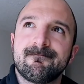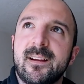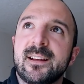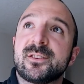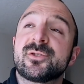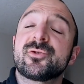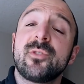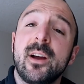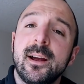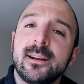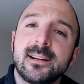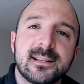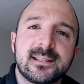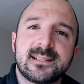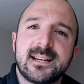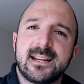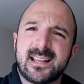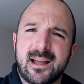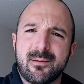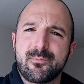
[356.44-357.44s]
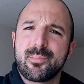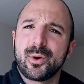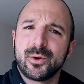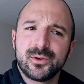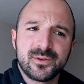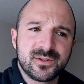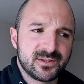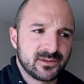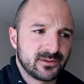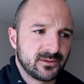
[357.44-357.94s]
I try not to take that
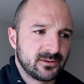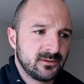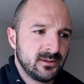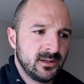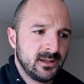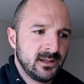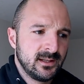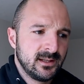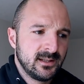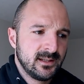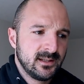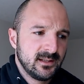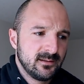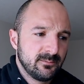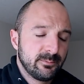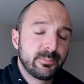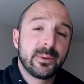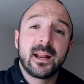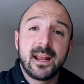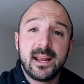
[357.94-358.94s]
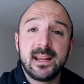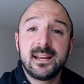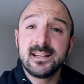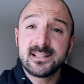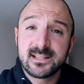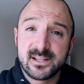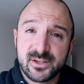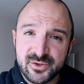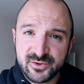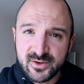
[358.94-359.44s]
personal, but it
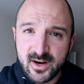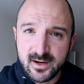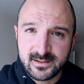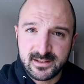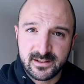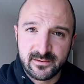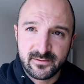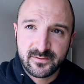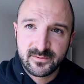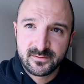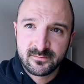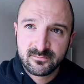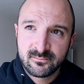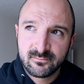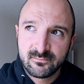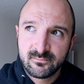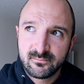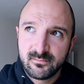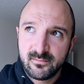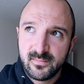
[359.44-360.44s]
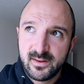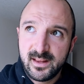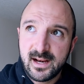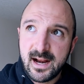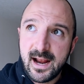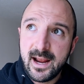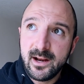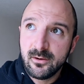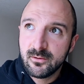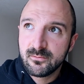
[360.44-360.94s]
is instructive that
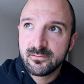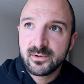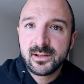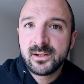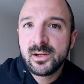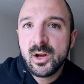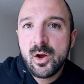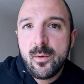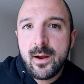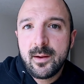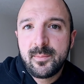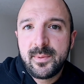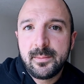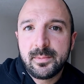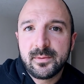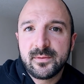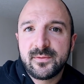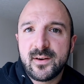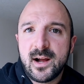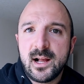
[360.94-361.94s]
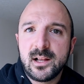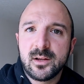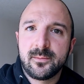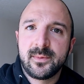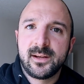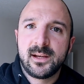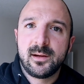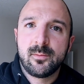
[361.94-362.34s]
I don't really know why people follow me